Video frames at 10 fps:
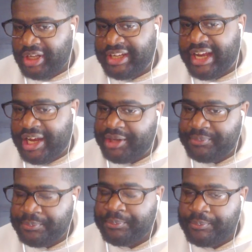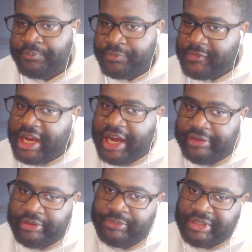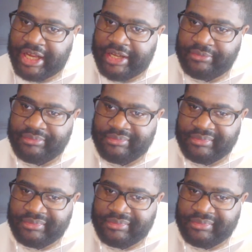Yeah, I agree with that.